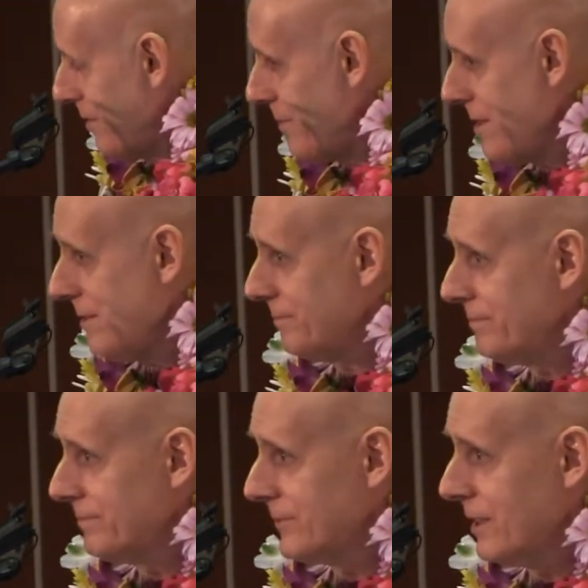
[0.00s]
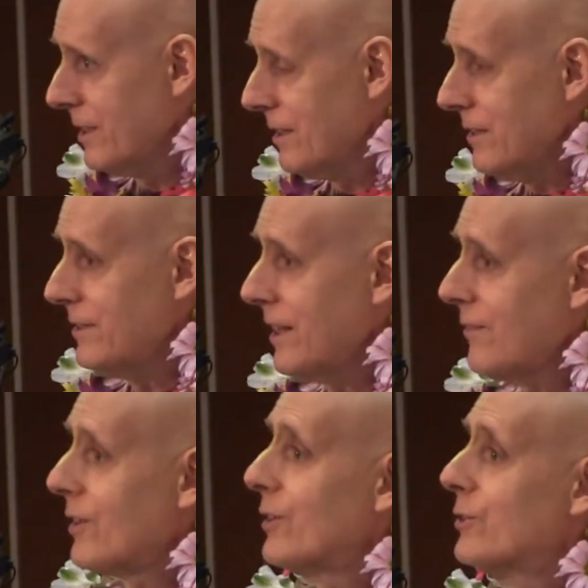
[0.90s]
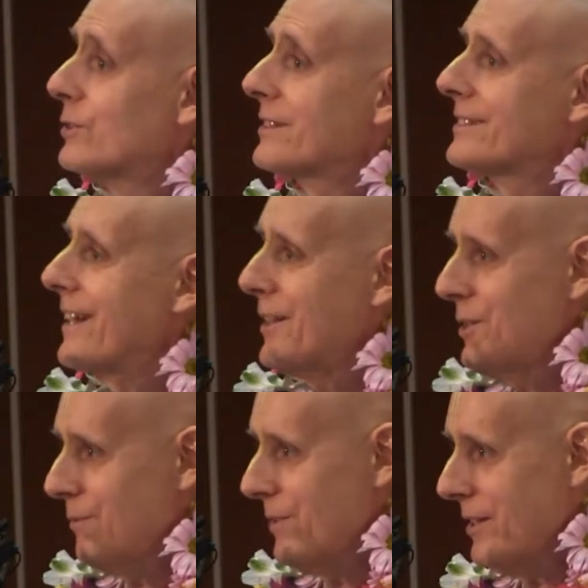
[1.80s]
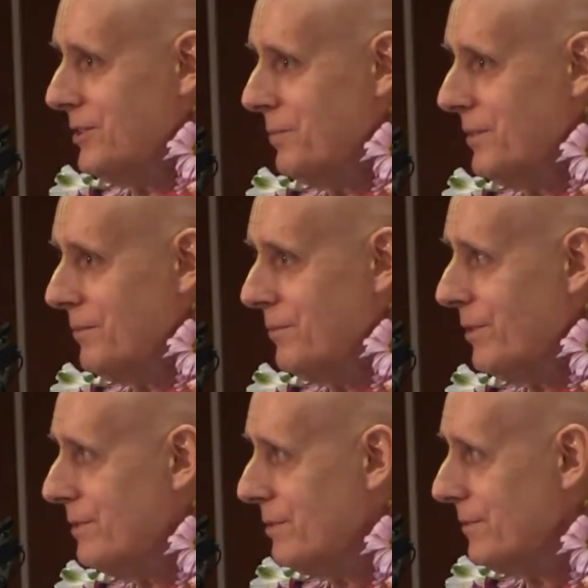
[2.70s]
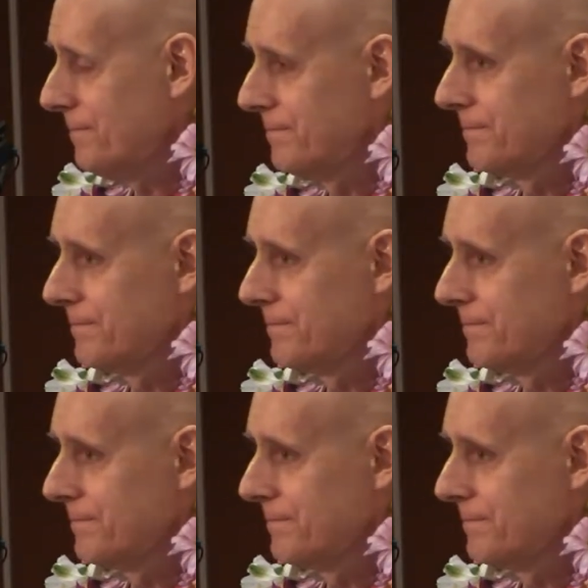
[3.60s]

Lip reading: every minute. You never lose touch with that Supreme Person.